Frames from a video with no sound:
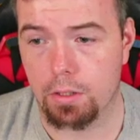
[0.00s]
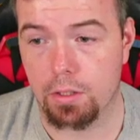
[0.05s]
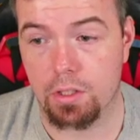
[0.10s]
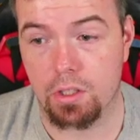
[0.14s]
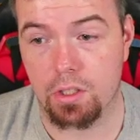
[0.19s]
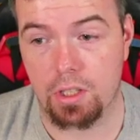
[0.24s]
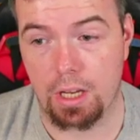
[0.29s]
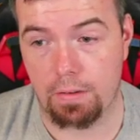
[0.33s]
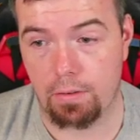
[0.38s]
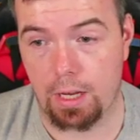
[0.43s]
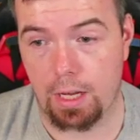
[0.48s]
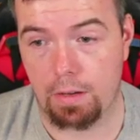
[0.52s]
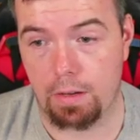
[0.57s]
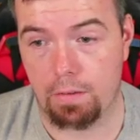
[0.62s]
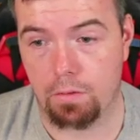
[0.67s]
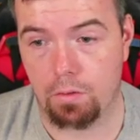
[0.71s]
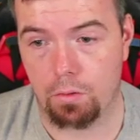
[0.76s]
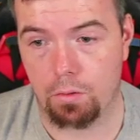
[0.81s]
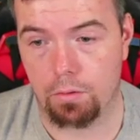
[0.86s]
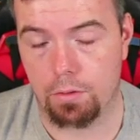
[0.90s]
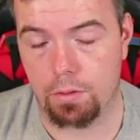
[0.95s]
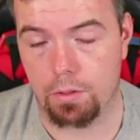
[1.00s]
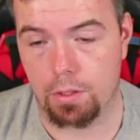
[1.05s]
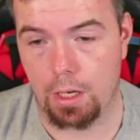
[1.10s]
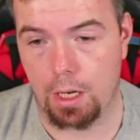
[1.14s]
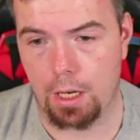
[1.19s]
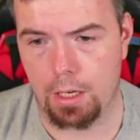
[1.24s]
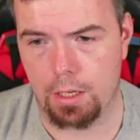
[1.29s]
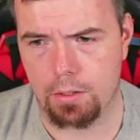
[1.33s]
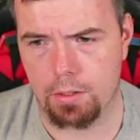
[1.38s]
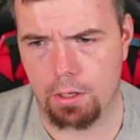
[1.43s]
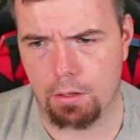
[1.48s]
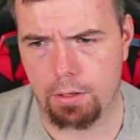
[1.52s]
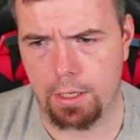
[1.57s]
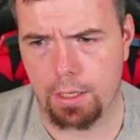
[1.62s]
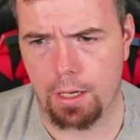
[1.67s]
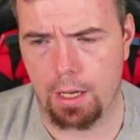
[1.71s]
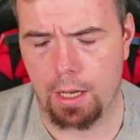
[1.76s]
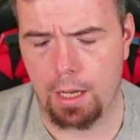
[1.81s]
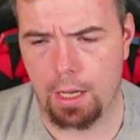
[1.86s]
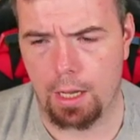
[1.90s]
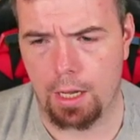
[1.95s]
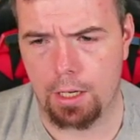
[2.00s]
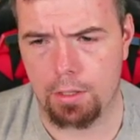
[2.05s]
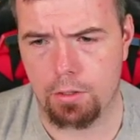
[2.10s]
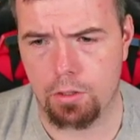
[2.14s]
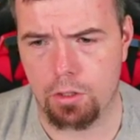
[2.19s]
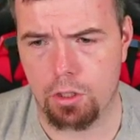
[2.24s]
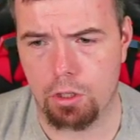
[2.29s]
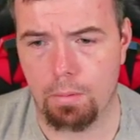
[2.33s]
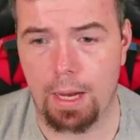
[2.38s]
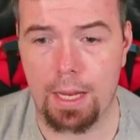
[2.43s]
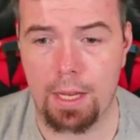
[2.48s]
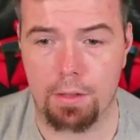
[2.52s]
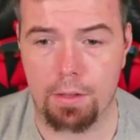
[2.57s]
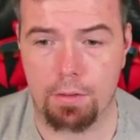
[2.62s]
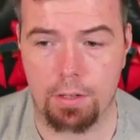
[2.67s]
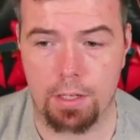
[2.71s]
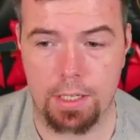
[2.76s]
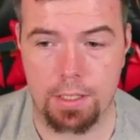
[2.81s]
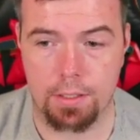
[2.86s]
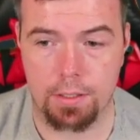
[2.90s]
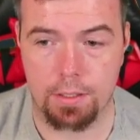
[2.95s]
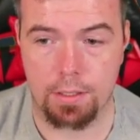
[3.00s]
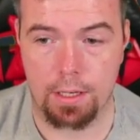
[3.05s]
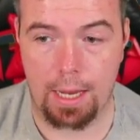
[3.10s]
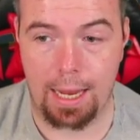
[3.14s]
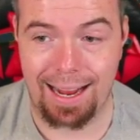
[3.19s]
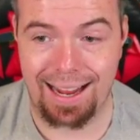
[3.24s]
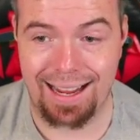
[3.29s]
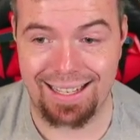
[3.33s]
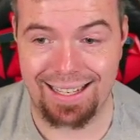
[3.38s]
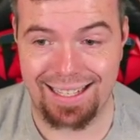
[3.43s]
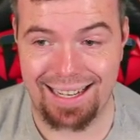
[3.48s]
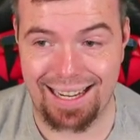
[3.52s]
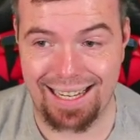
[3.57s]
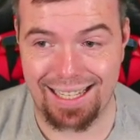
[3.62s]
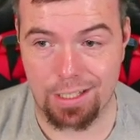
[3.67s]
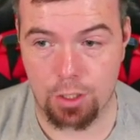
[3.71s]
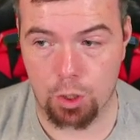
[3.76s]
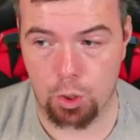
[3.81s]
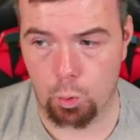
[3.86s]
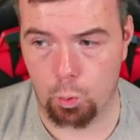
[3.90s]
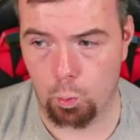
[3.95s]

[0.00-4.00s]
7, 84s, 2 83s and an 82.